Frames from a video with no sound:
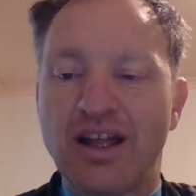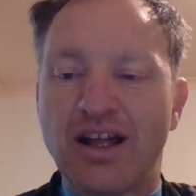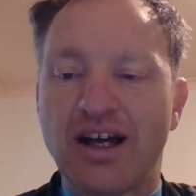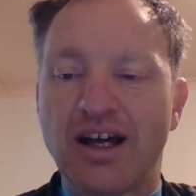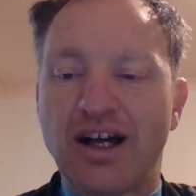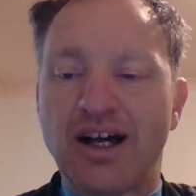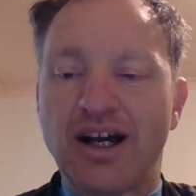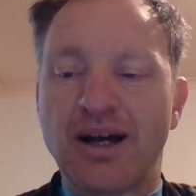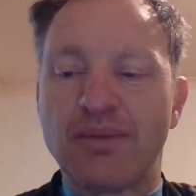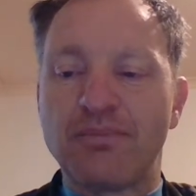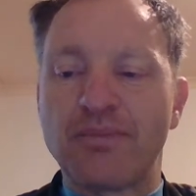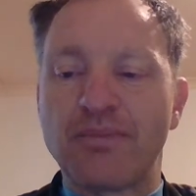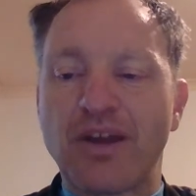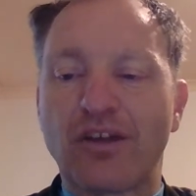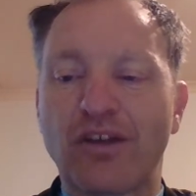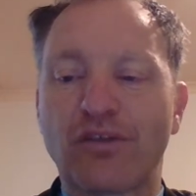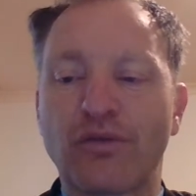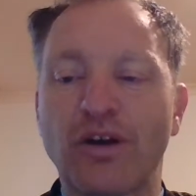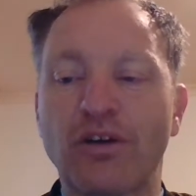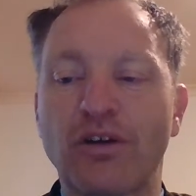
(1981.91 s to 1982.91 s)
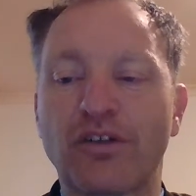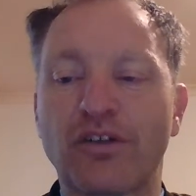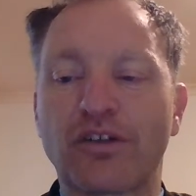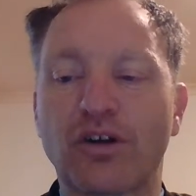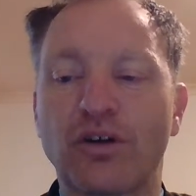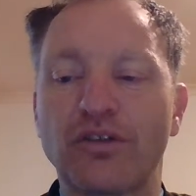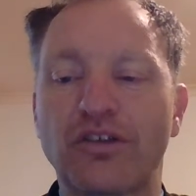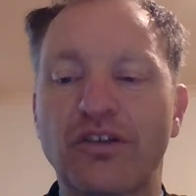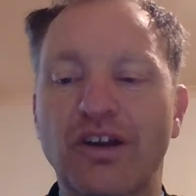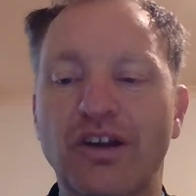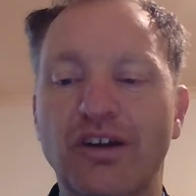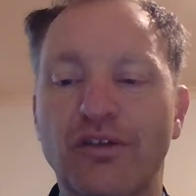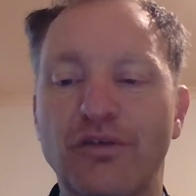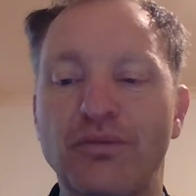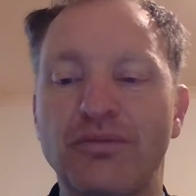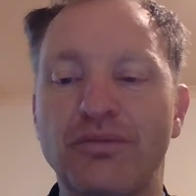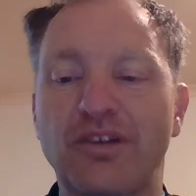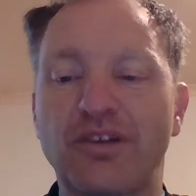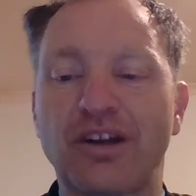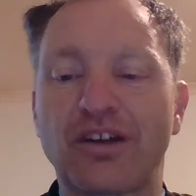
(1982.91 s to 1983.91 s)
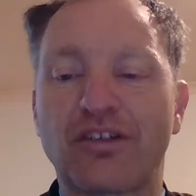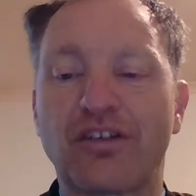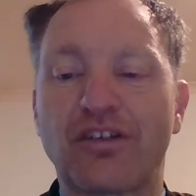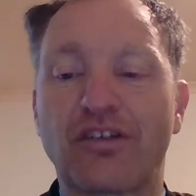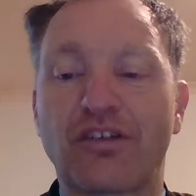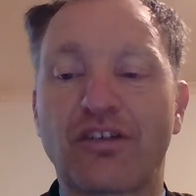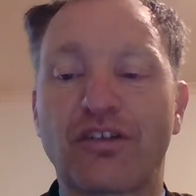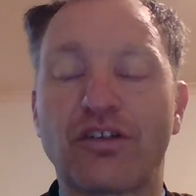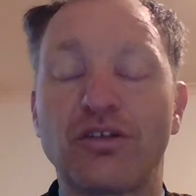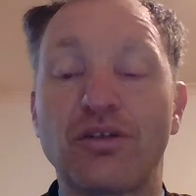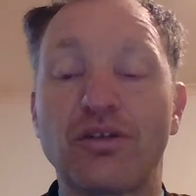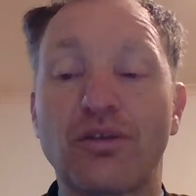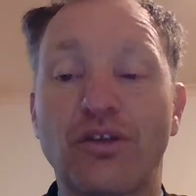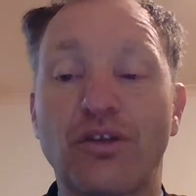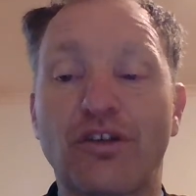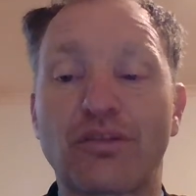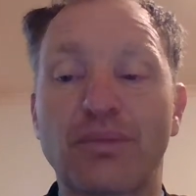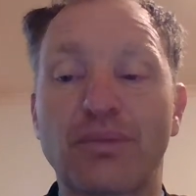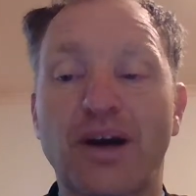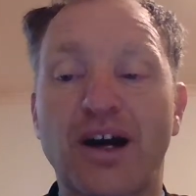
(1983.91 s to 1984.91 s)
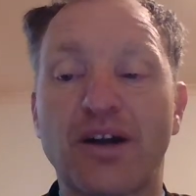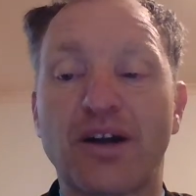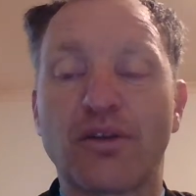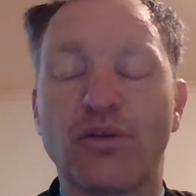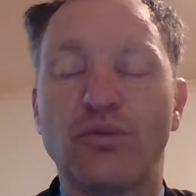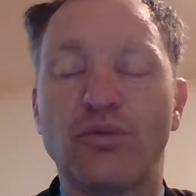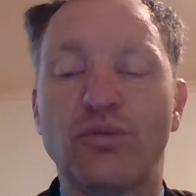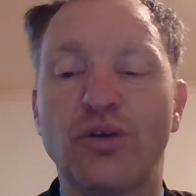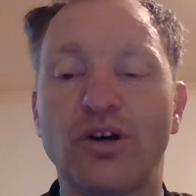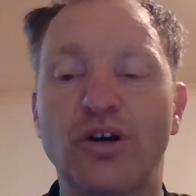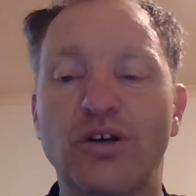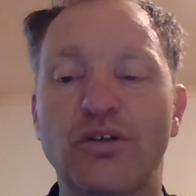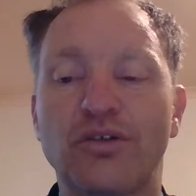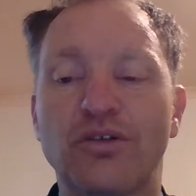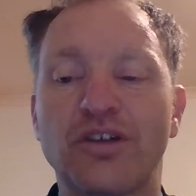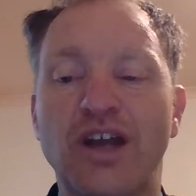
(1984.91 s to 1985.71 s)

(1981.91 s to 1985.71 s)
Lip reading: As far as contacts from Texas to this part of the world,